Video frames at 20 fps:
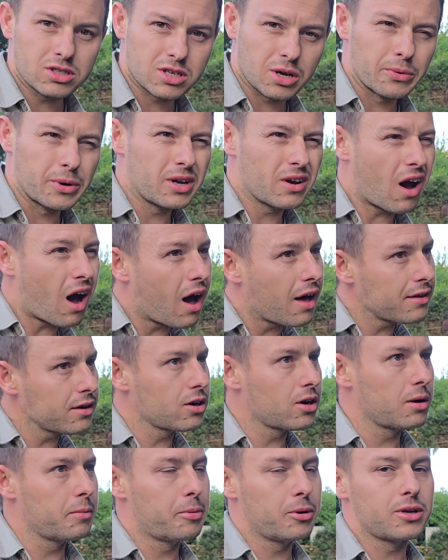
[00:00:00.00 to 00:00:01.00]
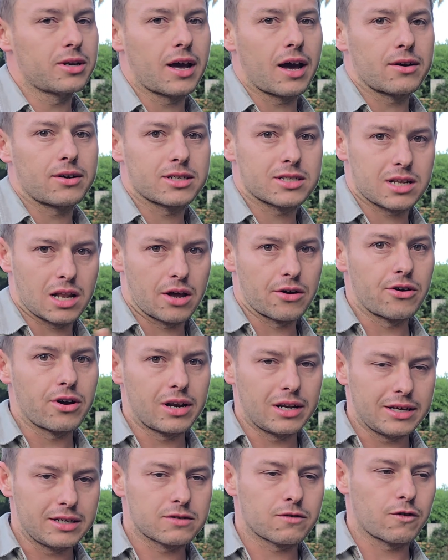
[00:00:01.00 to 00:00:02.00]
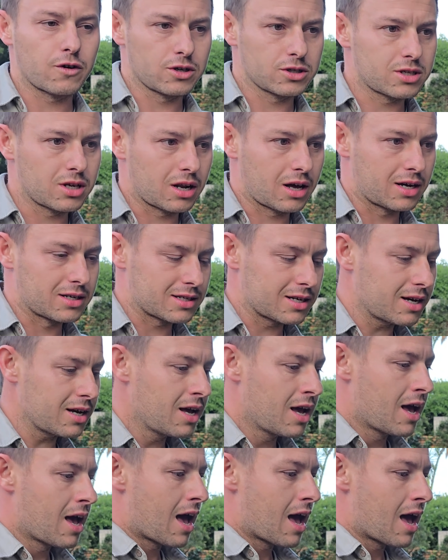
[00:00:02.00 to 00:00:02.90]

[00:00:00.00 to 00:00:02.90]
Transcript: So we either got to put down a slow release fertilizer